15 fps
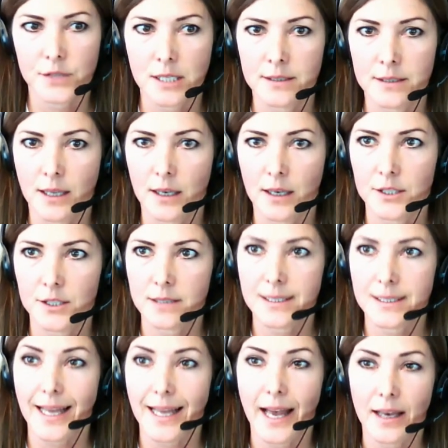
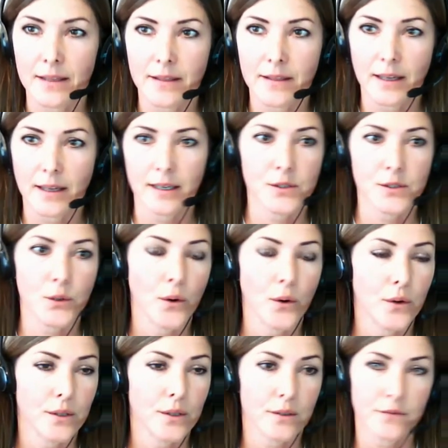intelligence, and then, as you
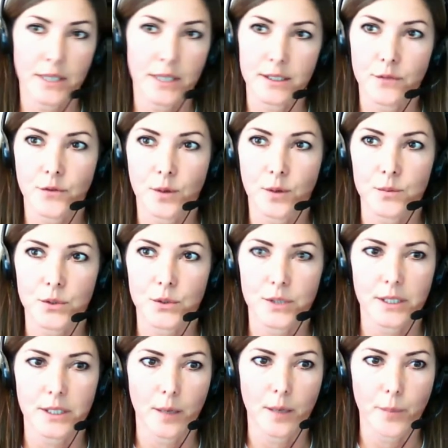heard already from
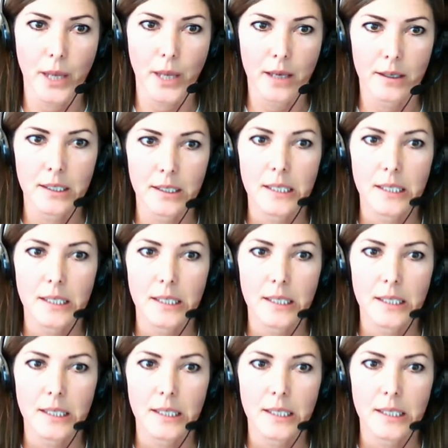Dorothea Baer,